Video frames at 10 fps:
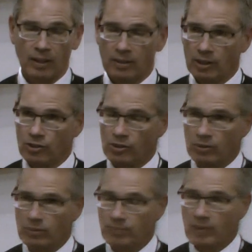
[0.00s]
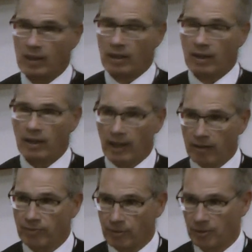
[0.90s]
Did you
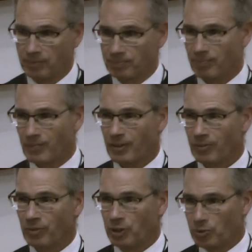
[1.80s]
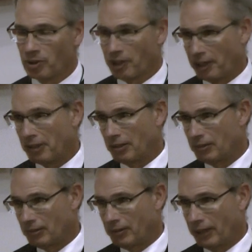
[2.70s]
ever, when you were like
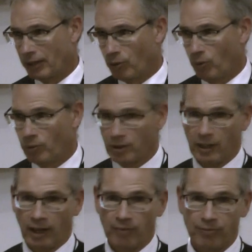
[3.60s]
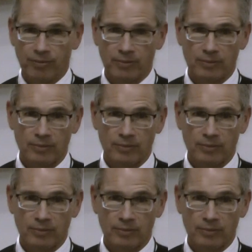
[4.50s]
not old enough,